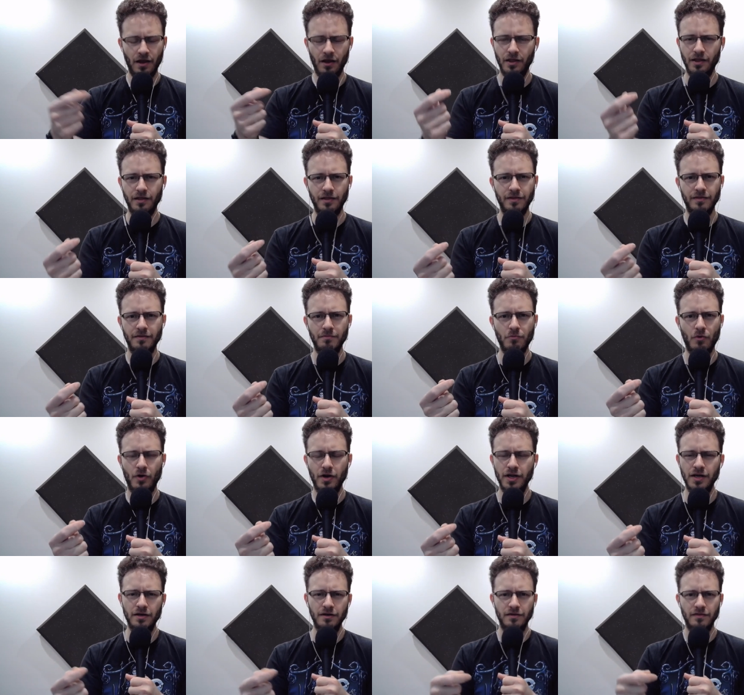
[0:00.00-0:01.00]
in the
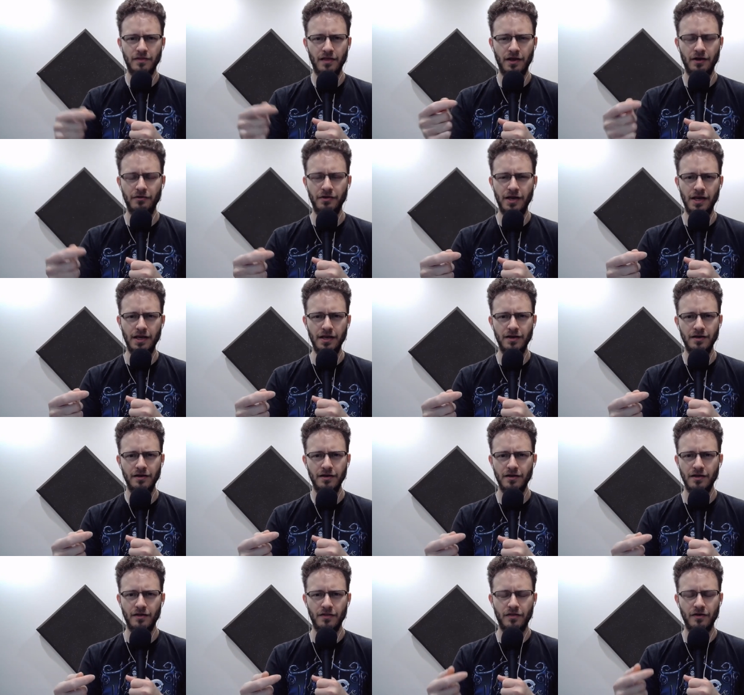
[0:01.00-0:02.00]
morning, they are eating
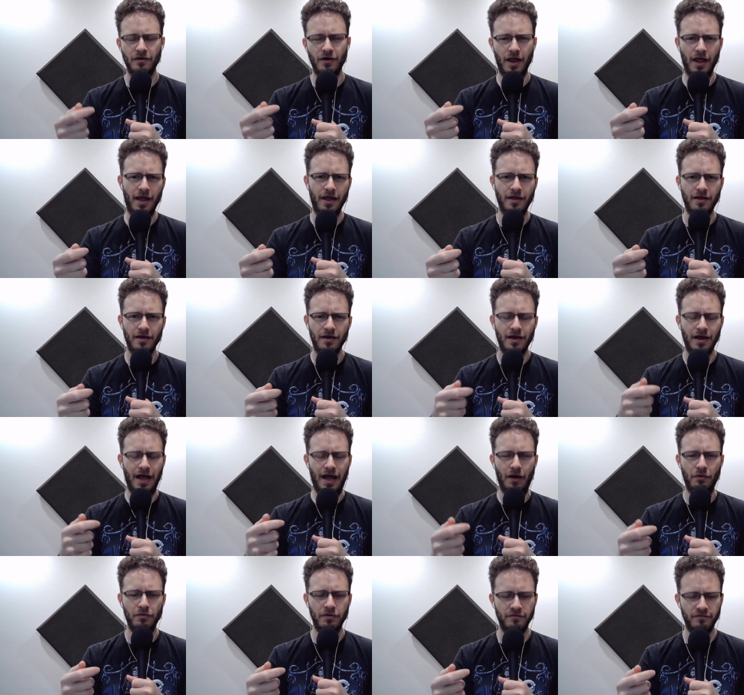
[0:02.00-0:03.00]
their egg
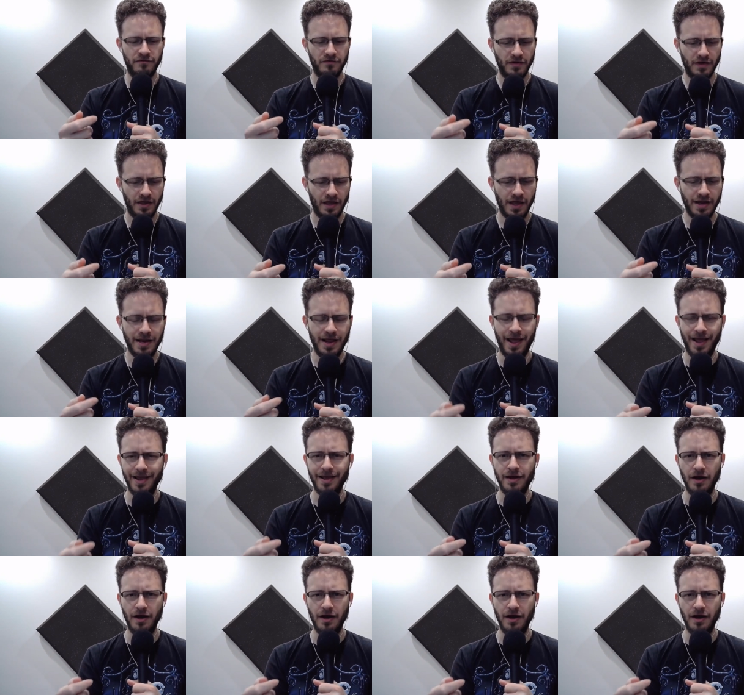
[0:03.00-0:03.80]
out of an egg